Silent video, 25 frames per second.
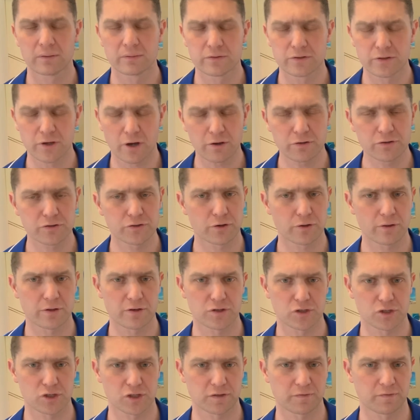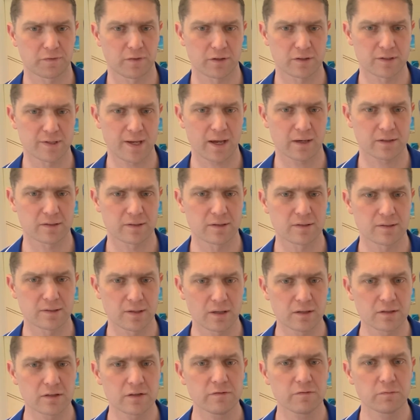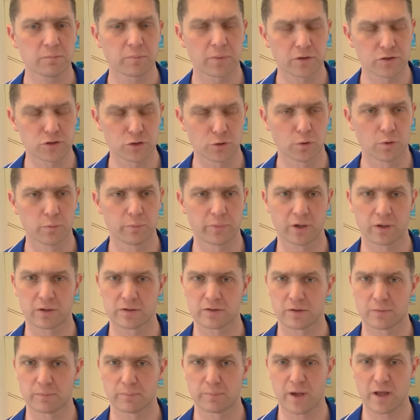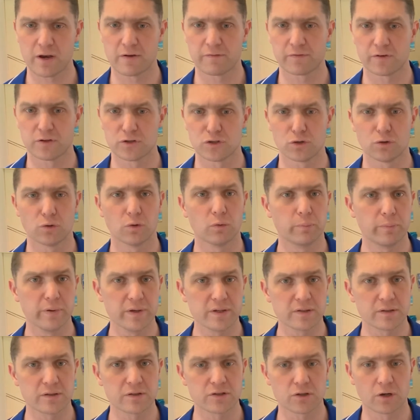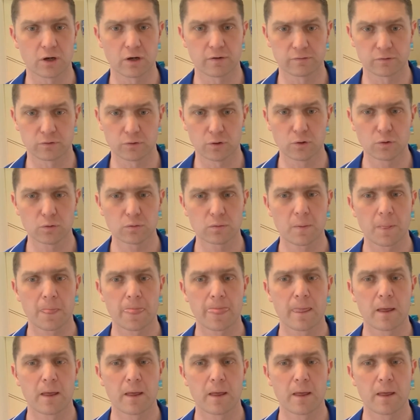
don't do this just for the tax incentive, but do it because it benefits your business overall.